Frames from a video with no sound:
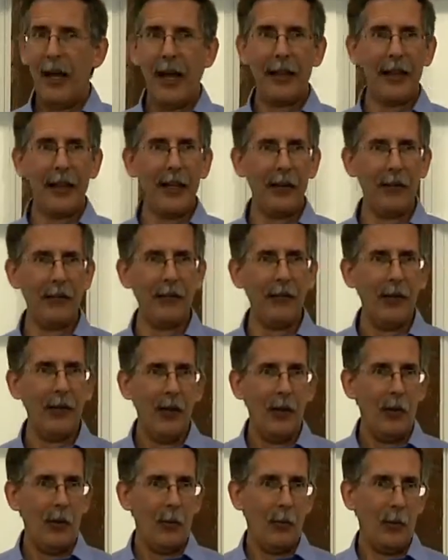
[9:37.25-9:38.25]
I think of
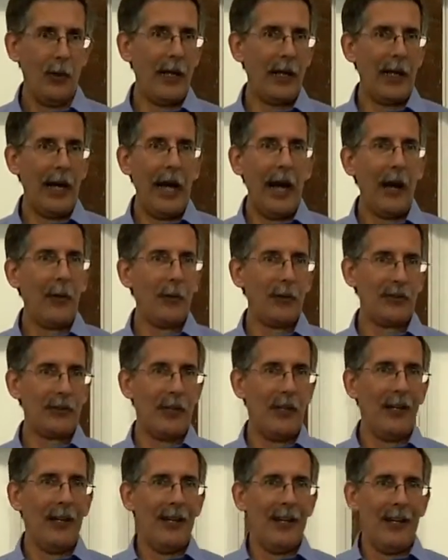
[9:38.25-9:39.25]
when I
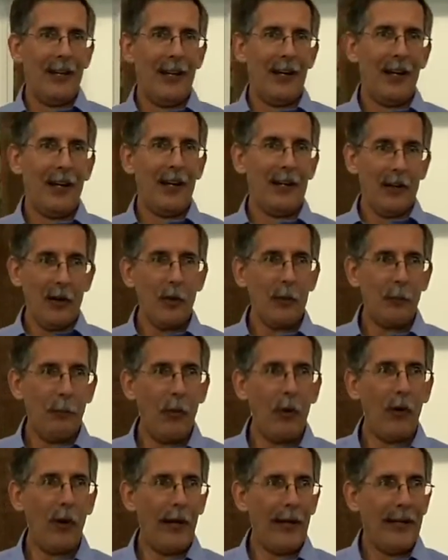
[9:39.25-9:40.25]
was a, a little
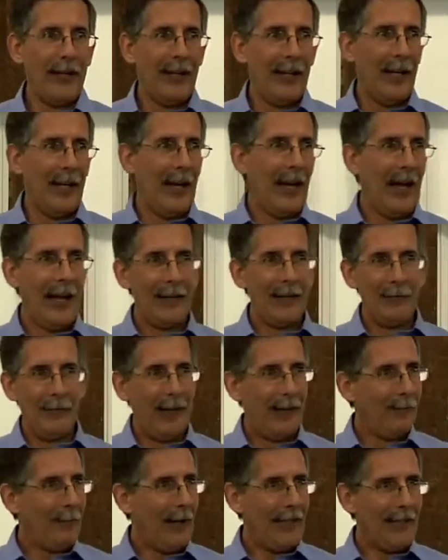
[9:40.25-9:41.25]
boy. I,
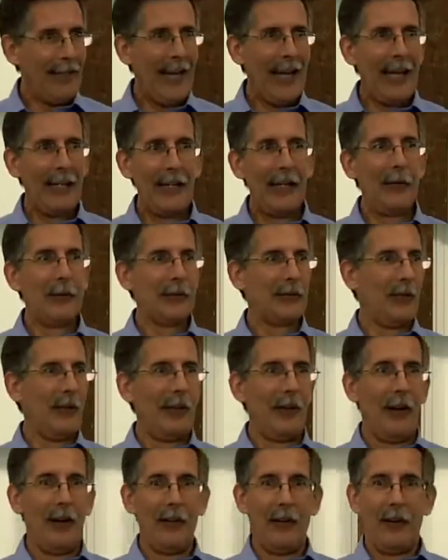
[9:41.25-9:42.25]
my dad, he was
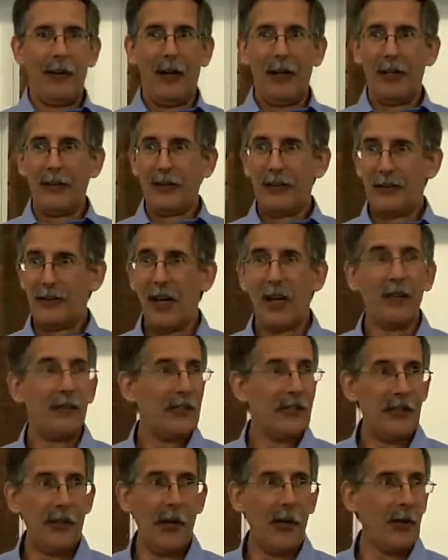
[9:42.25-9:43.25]
a, a, a son
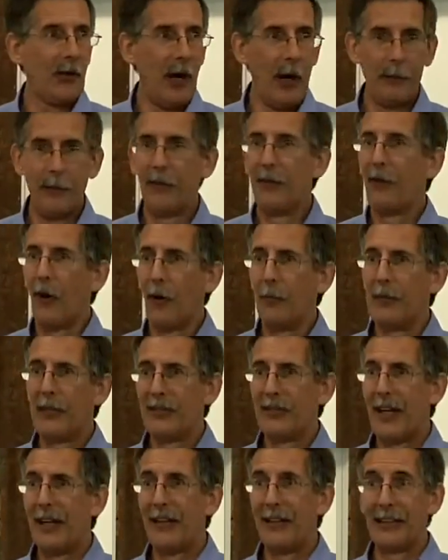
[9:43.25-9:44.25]
of a sharecropper. You've heard
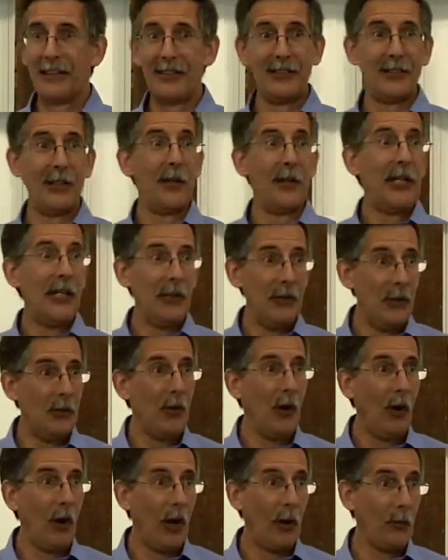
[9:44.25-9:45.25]
me say this. And so he
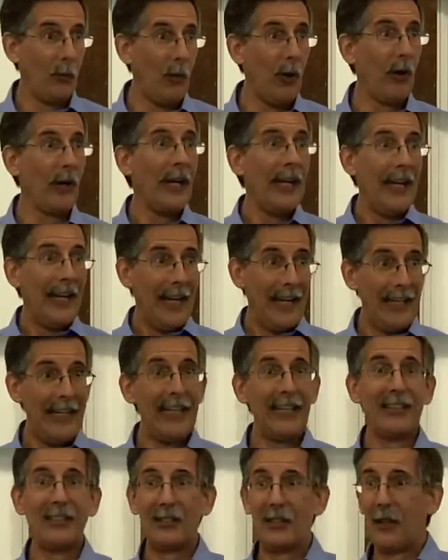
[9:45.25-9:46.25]
knew hard work, and
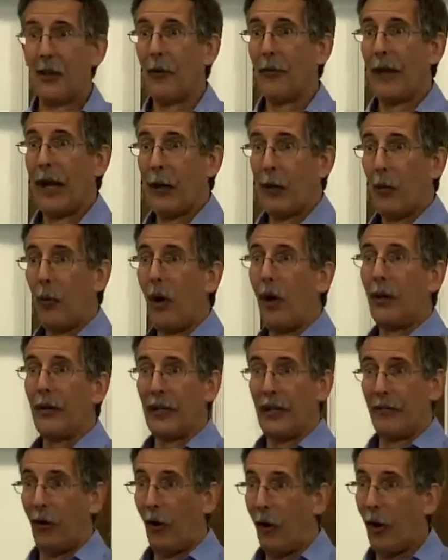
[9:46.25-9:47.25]
he instilled that
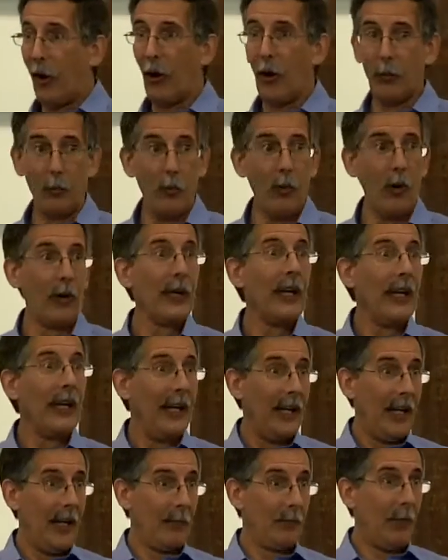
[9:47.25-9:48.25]
quality of hard work
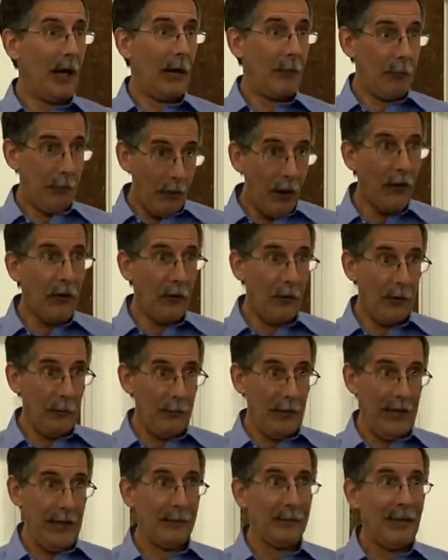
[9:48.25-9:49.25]
in my brother
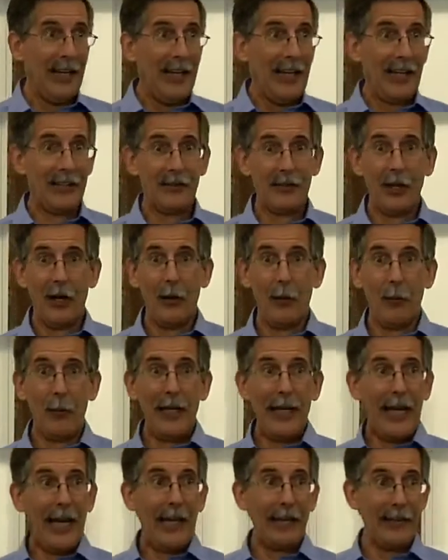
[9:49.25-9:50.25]
and me. And so
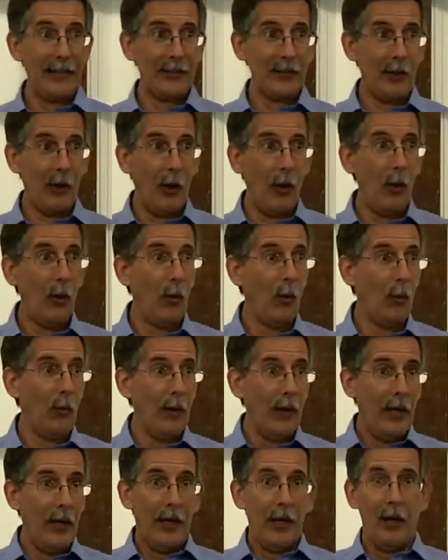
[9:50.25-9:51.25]
we had this
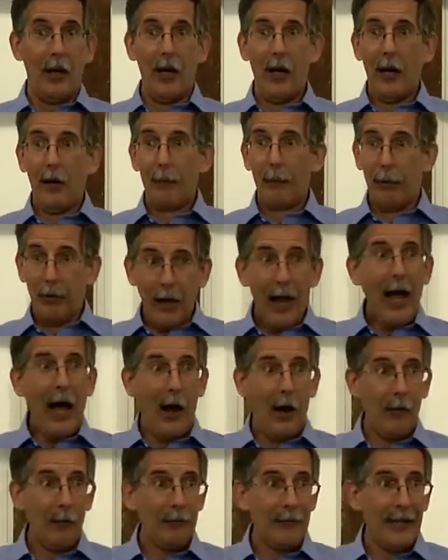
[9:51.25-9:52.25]
old uh,
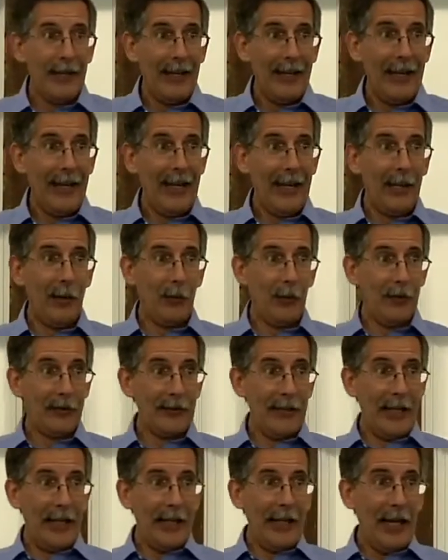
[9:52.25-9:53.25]
plow and it
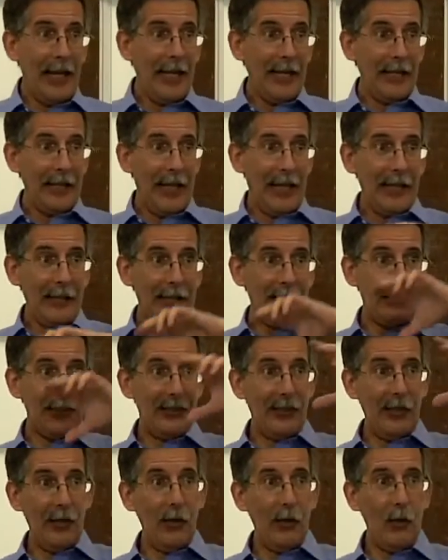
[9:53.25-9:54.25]
was a, a, a,
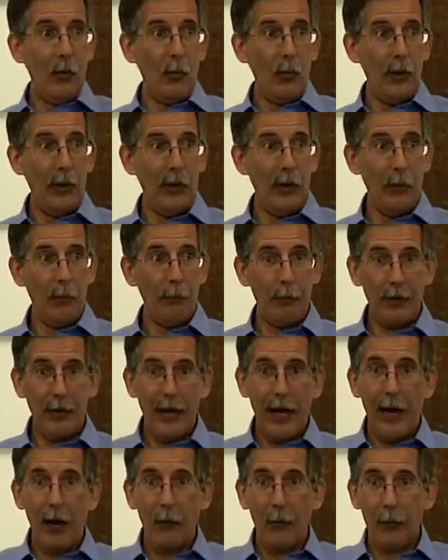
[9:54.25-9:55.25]
steel wheel
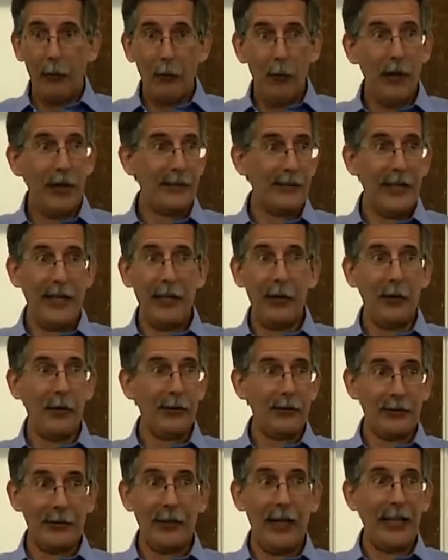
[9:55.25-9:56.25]
plow with woods, and it
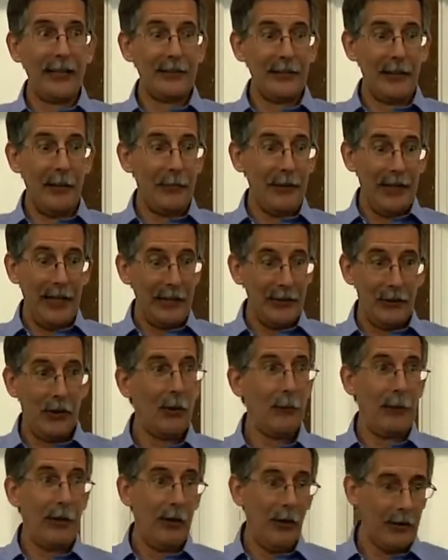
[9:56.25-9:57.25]
was like something that
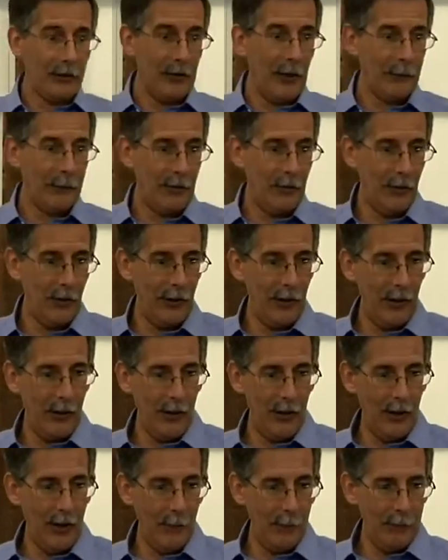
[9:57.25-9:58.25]
should have been hooked up to
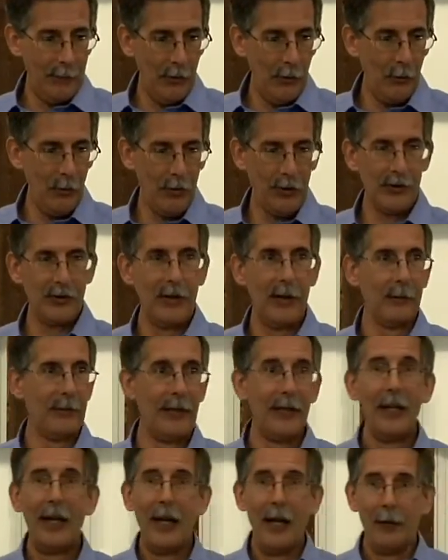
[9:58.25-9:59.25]
a, a mule or
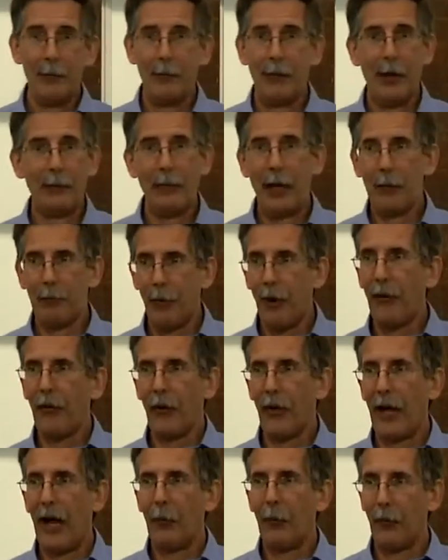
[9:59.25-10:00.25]
something, but my
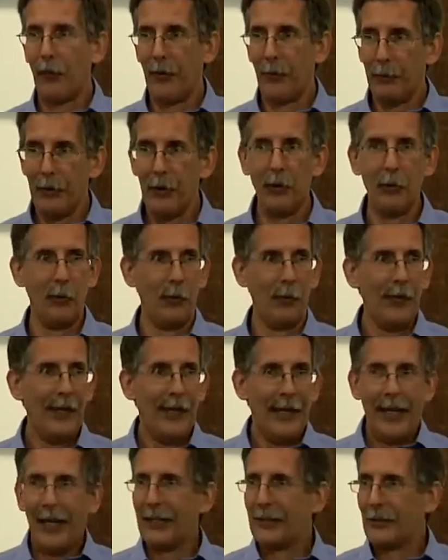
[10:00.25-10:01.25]
brother and I were the mule.
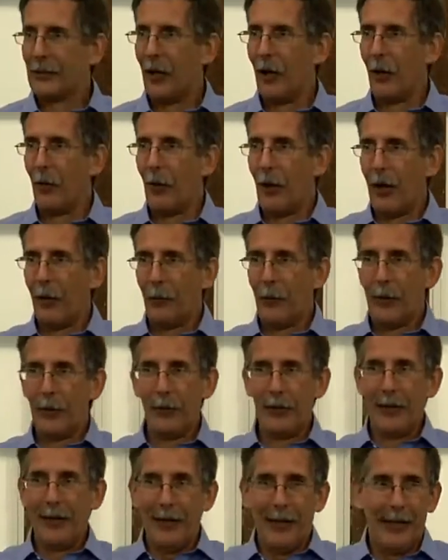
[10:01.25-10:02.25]
And so uh,
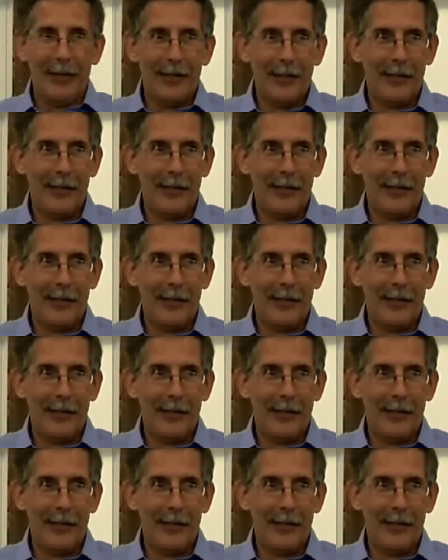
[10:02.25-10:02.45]
we would,